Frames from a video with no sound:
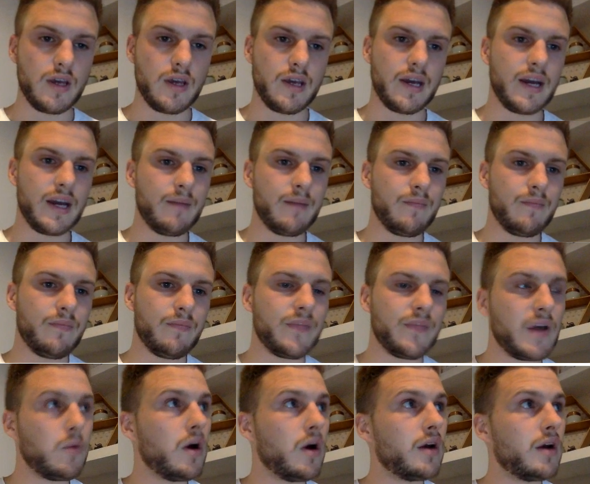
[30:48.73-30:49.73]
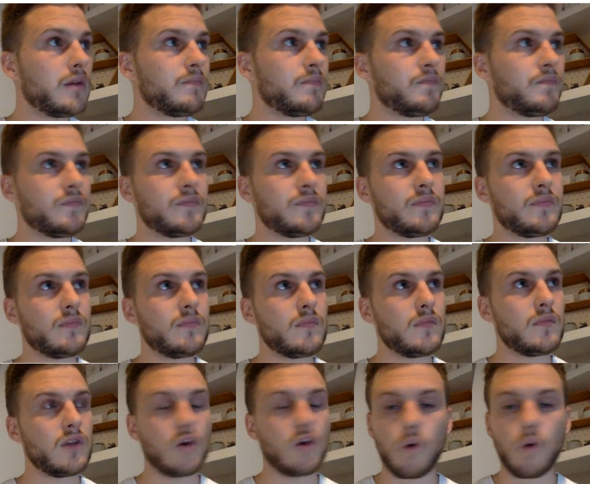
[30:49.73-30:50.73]
They weren't
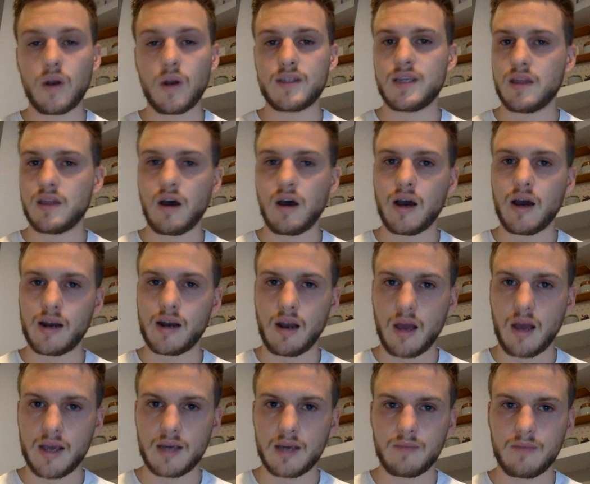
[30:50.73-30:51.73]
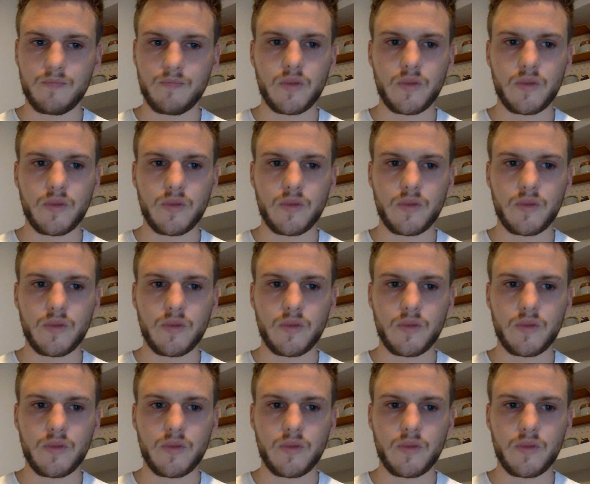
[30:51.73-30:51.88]
the quality that I'd like.